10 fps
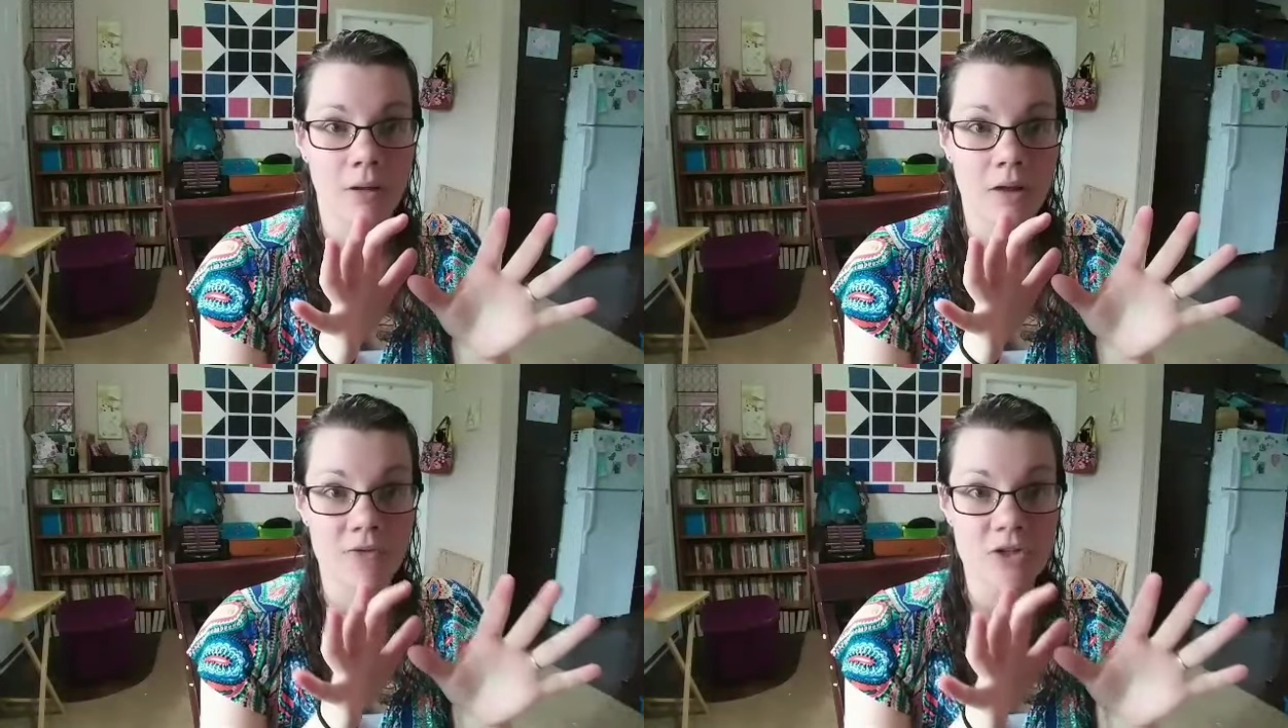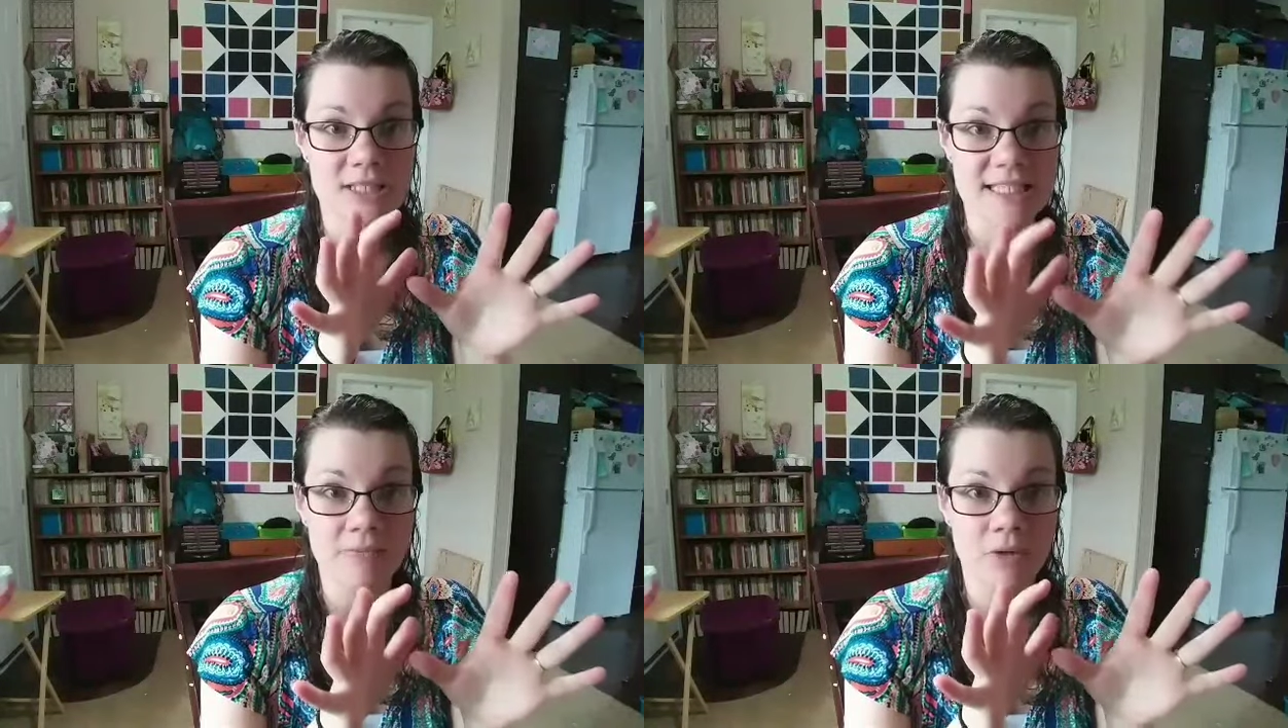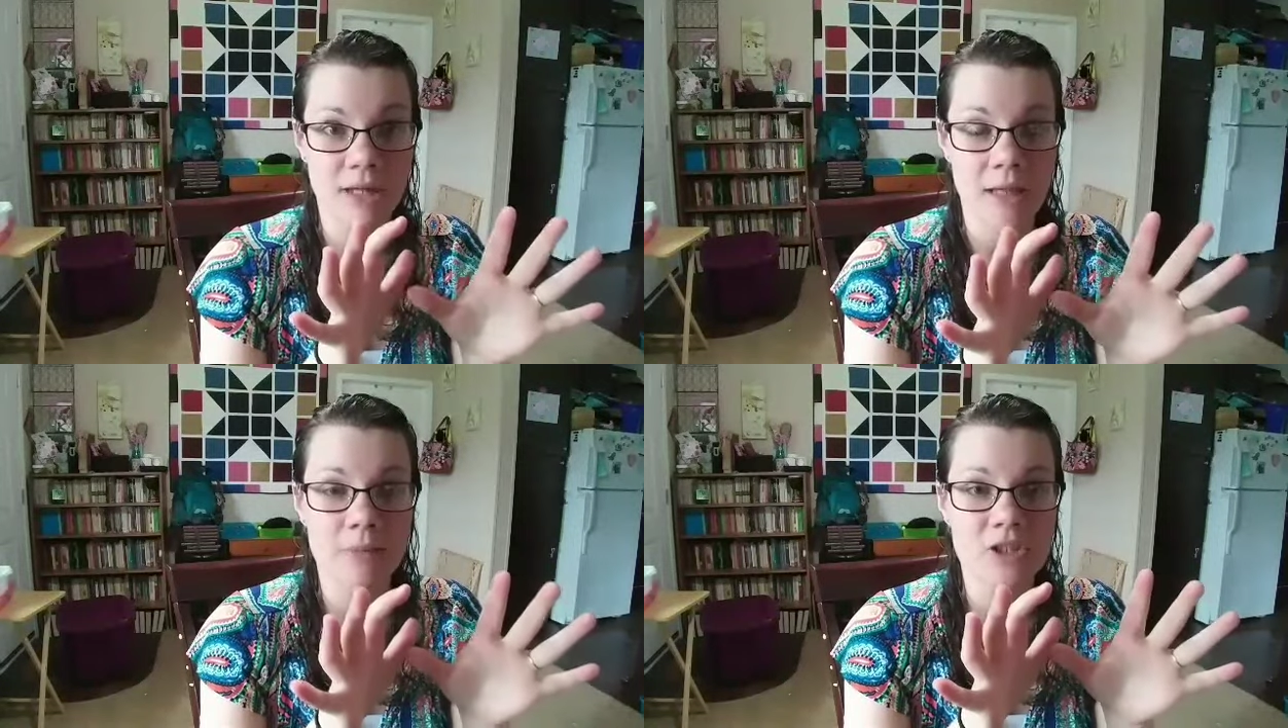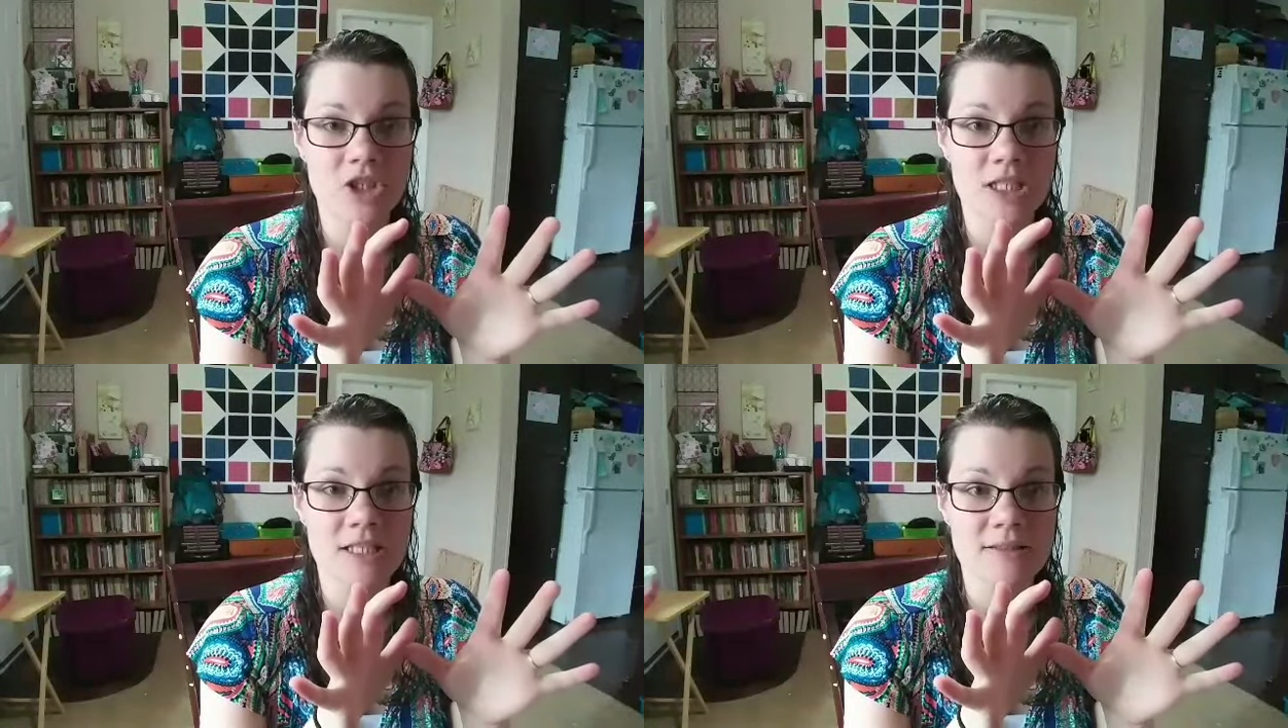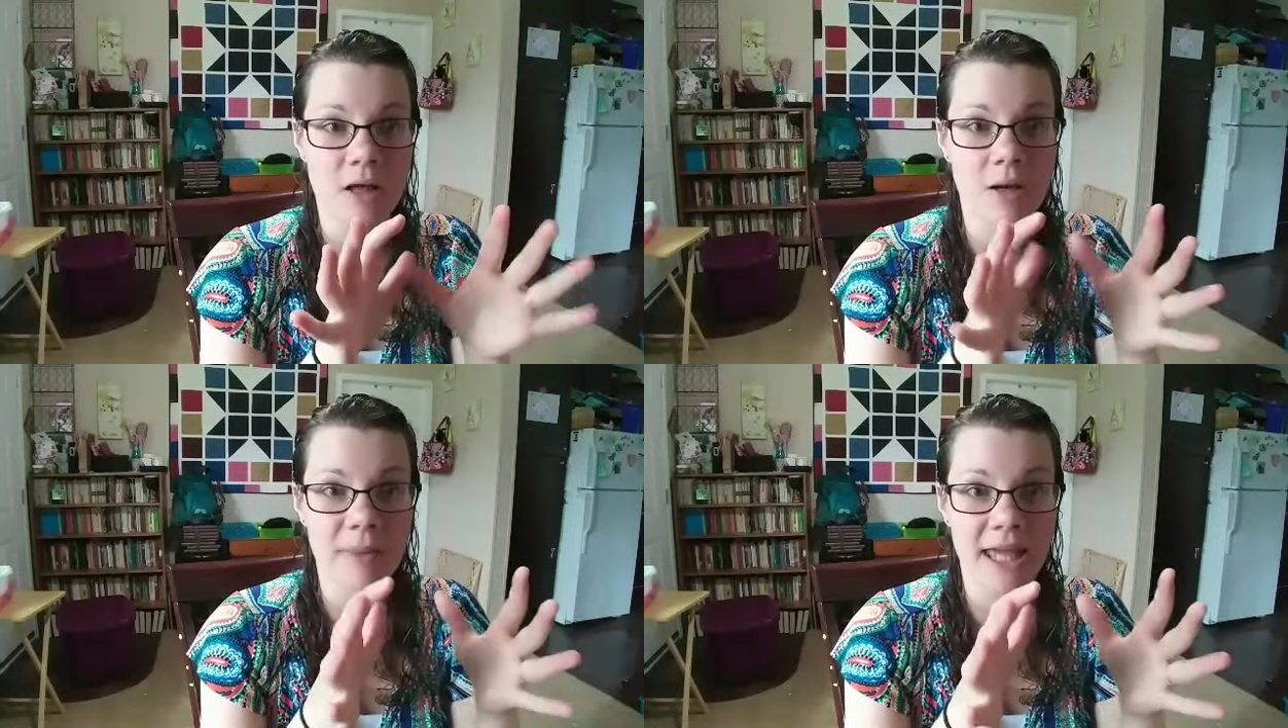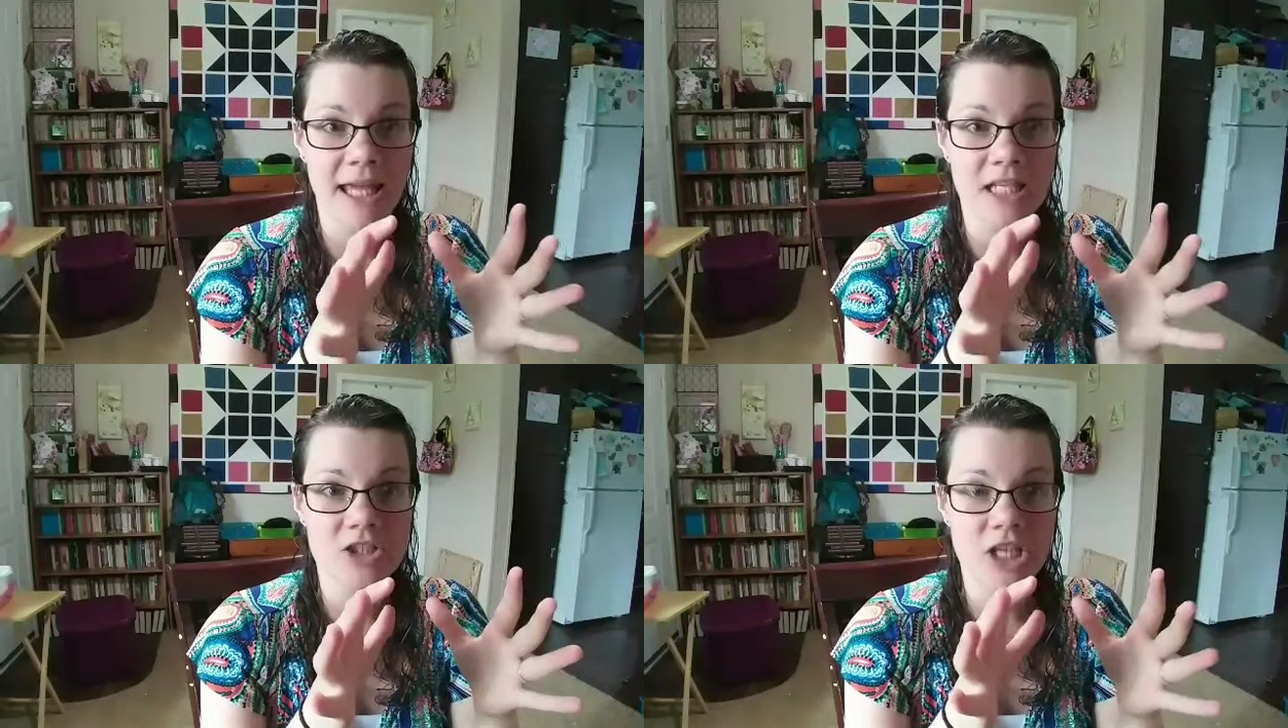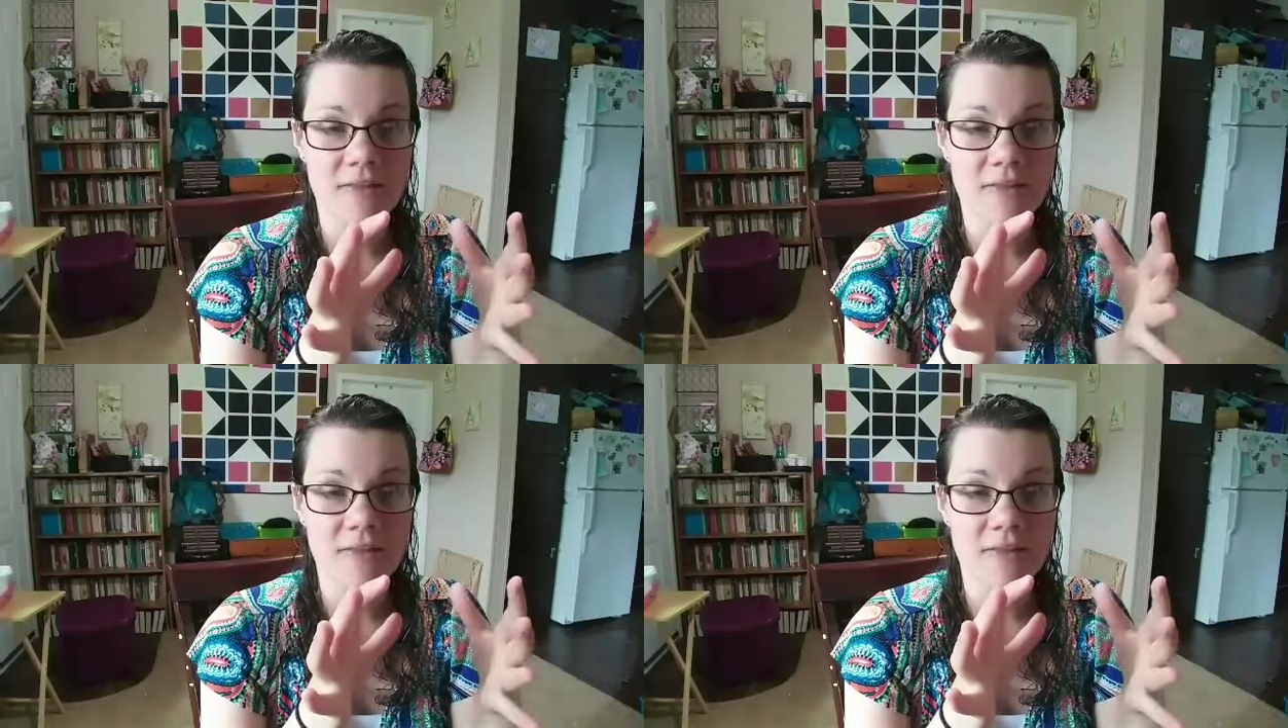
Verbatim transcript: a few to several images on a page,